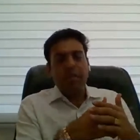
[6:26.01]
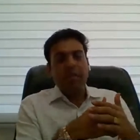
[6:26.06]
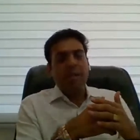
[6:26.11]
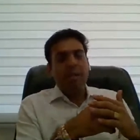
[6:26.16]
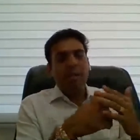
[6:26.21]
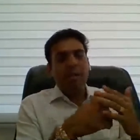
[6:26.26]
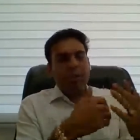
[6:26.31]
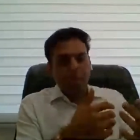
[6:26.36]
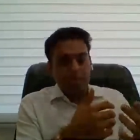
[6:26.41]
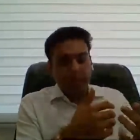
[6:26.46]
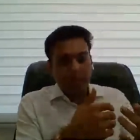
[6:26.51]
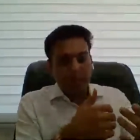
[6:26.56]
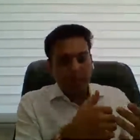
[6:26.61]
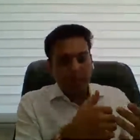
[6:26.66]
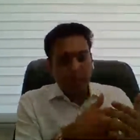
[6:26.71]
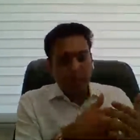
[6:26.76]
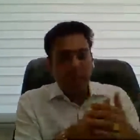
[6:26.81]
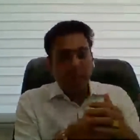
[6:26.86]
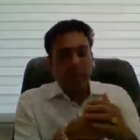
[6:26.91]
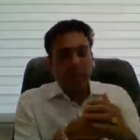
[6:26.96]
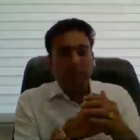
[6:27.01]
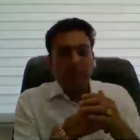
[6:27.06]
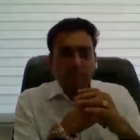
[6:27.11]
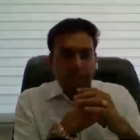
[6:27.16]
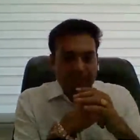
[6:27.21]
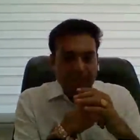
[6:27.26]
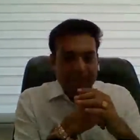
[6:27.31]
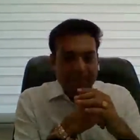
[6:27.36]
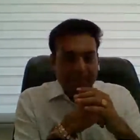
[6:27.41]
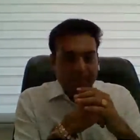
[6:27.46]
Don't do that. At
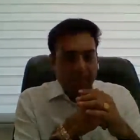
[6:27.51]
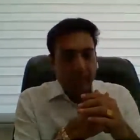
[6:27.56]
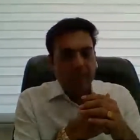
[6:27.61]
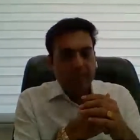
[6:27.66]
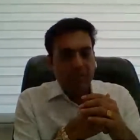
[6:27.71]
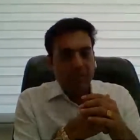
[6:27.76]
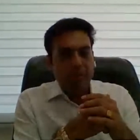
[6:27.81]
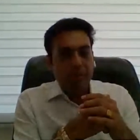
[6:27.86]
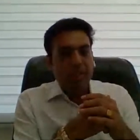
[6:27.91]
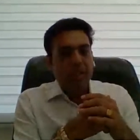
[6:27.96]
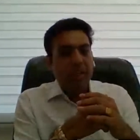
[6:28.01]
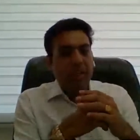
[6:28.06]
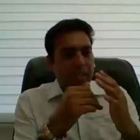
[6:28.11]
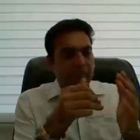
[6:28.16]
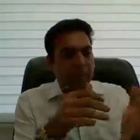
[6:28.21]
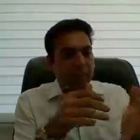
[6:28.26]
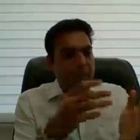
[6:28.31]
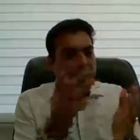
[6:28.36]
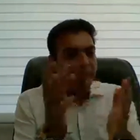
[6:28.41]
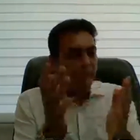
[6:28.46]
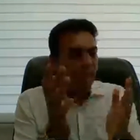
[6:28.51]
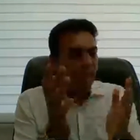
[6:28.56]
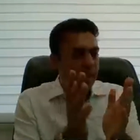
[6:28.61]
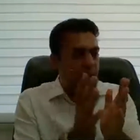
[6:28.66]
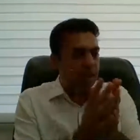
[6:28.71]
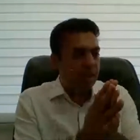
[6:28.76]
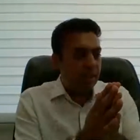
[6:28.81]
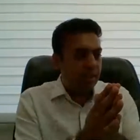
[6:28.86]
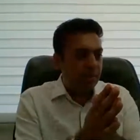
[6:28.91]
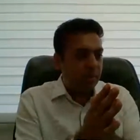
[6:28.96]
least write something. I have
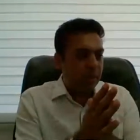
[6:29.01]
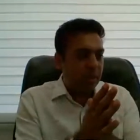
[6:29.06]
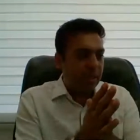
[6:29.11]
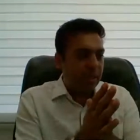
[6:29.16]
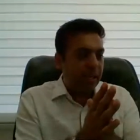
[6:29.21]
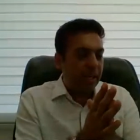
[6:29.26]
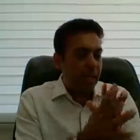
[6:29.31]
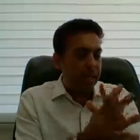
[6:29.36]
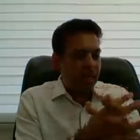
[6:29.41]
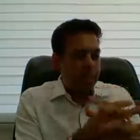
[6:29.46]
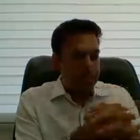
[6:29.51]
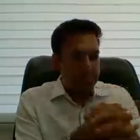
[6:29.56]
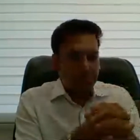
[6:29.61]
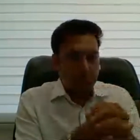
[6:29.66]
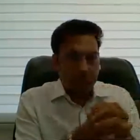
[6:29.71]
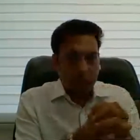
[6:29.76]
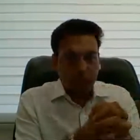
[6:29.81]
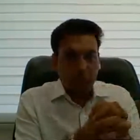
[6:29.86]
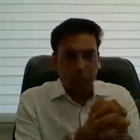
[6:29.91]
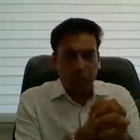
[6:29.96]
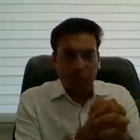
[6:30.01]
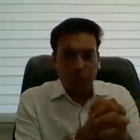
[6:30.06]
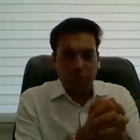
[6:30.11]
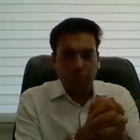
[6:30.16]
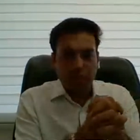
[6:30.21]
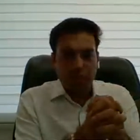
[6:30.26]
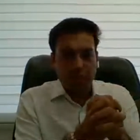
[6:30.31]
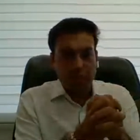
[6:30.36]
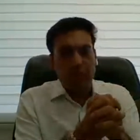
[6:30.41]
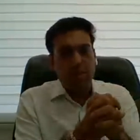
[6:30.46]
already given guidelines how you
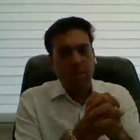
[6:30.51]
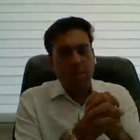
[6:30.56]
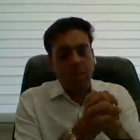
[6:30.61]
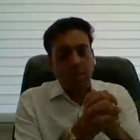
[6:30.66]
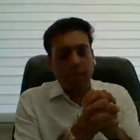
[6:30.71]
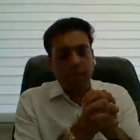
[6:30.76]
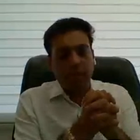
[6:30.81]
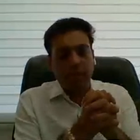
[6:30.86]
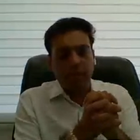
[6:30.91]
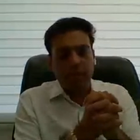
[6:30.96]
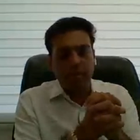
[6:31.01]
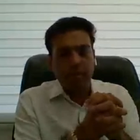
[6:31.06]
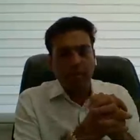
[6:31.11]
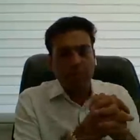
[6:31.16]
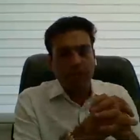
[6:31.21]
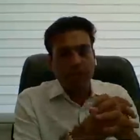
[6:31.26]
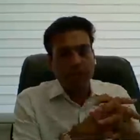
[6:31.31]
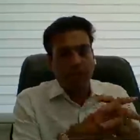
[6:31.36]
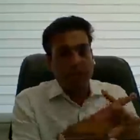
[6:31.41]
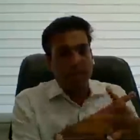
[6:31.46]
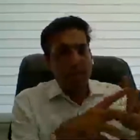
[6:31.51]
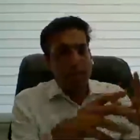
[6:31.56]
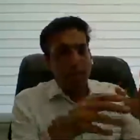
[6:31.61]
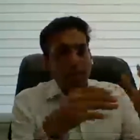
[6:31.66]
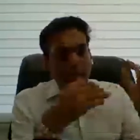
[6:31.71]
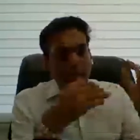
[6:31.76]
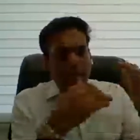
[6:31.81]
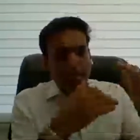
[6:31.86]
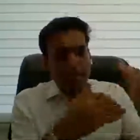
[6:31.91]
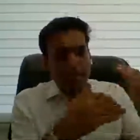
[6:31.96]
should uh, write the S O P
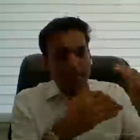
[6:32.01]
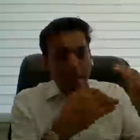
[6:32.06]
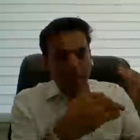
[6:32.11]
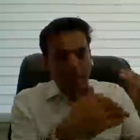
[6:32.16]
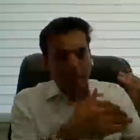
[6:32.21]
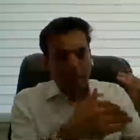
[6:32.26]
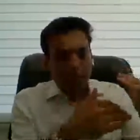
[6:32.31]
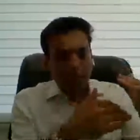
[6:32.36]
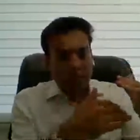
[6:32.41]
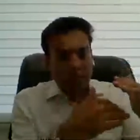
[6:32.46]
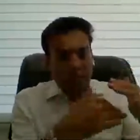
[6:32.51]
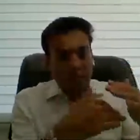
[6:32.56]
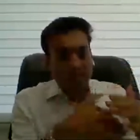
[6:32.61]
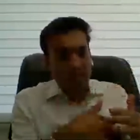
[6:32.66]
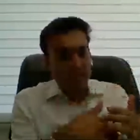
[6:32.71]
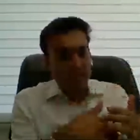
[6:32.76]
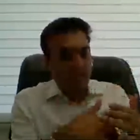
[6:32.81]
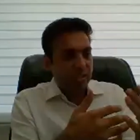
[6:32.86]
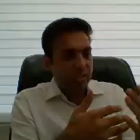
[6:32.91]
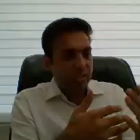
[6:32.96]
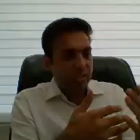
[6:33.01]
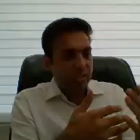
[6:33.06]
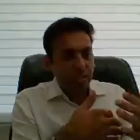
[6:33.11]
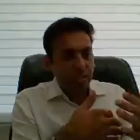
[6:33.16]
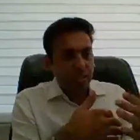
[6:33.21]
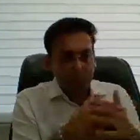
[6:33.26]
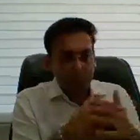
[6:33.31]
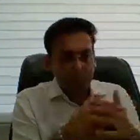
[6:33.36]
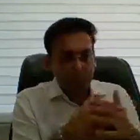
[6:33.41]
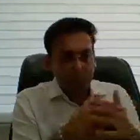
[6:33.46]
and uh, what are the
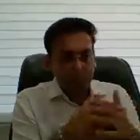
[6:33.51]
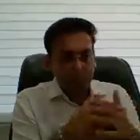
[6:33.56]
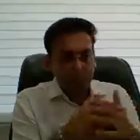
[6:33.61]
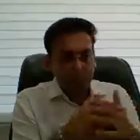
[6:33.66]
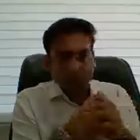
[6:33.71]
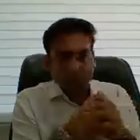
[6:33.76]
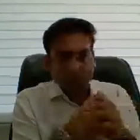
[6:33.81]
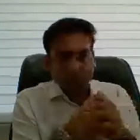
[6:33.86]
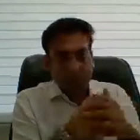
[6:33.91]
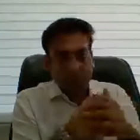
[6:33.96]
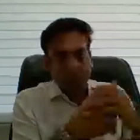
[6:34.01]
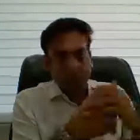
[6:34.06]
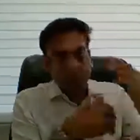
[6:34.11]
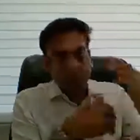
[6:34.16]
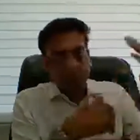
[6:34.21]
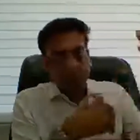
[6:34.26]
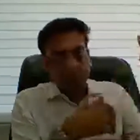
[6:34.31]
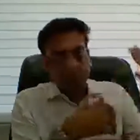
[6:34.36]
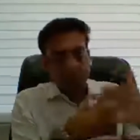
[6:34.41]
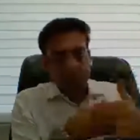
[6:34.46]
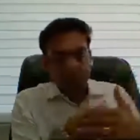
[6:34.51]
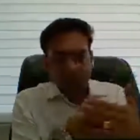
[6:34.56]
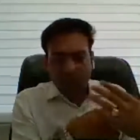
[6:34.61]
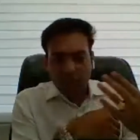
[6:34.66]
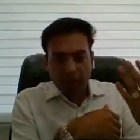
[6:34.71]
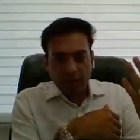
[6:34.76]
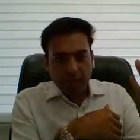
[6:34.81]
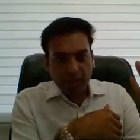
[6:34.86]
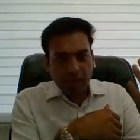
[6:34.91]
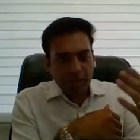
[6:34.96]
actions you should include.
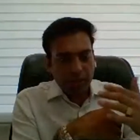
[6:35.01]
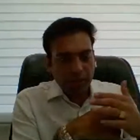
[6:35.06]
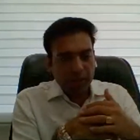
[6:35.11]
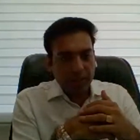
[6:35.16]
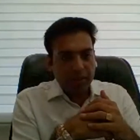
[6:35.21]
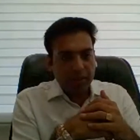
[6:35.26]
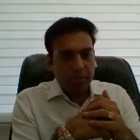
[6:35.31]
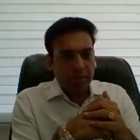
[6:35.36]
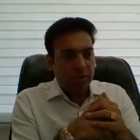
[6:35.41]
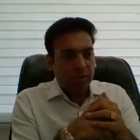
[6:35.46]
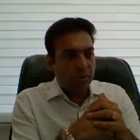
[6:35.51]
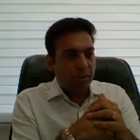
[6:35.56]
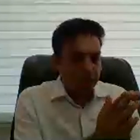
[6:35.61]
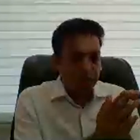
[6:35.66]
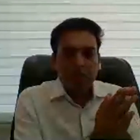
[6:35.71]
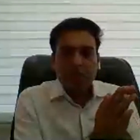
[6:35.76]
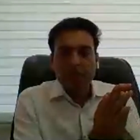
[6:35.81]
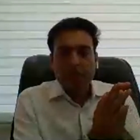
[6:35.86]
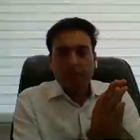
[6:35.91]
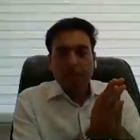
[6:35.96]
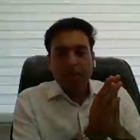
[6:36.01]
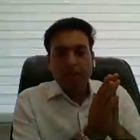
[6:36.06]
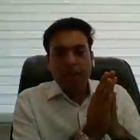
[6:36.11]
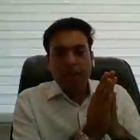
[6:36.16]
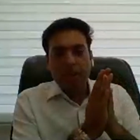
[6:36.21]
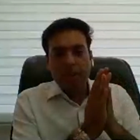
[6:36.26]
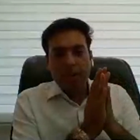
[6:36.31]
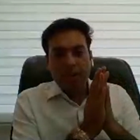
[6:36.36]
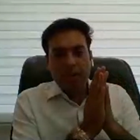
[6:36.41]
So uh, according to that project here.